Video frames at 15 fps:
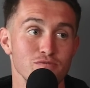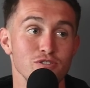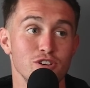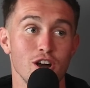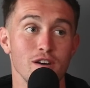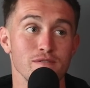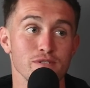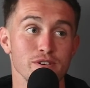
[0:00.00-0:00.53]

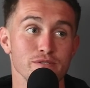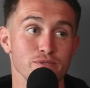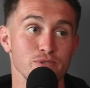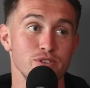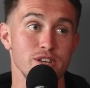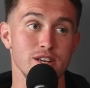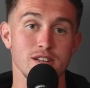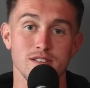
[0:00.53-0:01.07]
recovery
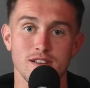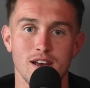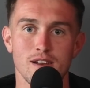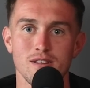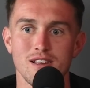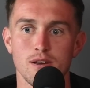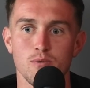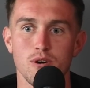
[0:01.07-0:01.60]
routine. It's kind of
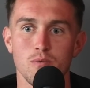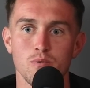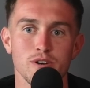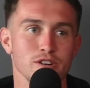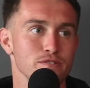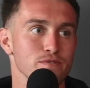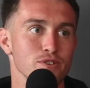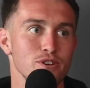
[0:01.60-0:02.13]
like what
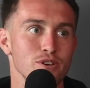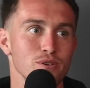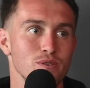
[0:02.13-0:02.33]
works for you.